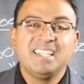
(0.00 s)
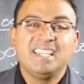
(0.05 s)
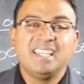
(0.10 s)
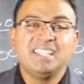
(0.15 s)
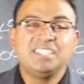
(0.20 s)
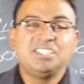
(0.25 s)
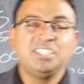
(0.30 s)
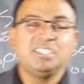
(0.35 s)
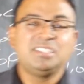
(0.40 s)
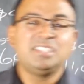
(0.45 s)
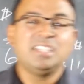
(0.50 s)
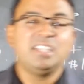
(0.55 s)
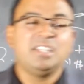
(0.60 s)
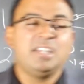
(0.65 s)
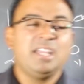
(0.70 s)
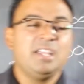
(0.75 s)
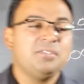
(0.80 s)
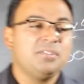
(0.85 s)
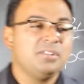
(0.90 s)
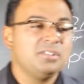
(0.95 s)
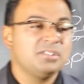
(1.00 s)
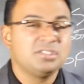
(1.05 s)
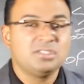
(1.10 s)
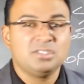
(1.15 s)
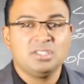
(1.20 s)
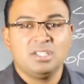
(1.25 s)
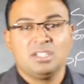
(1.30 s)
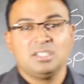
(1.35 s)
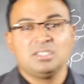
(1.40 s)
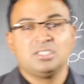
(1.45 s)
And she said, hey,
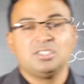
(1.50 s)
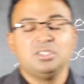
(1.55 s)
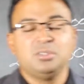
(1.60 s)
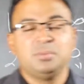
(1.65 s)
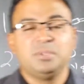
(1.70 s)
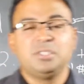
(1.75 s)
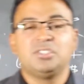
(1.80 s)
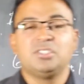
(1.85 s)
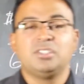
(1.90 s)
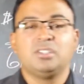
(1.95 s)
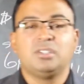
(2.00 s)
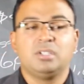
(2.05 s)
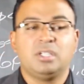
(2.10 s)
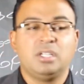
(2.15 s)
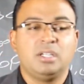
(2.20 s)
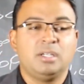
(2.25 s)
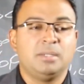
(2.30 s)
excuse me, sir,